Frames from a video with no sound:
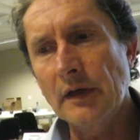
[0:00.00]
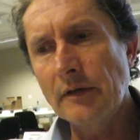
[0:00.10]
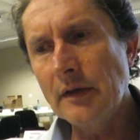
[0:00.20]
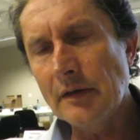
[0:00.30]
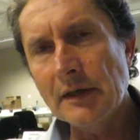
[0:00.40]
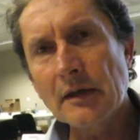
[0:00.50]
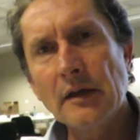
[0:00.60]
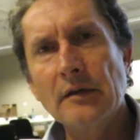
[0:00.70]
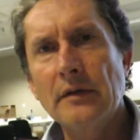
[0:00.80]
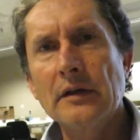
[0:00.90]
And I think that
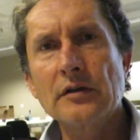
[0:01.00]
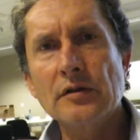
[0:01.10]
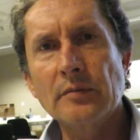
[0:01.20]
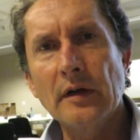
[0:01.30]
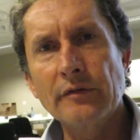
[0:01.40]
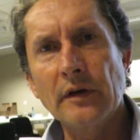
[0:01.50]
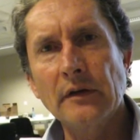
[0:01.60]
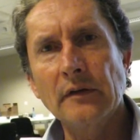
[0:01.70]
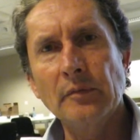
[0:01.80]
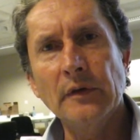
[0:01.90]
kind of leadership I
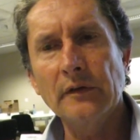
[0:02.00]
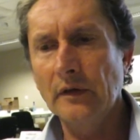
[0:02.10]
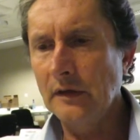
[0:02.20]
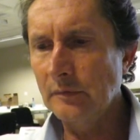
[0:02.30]
find is missing.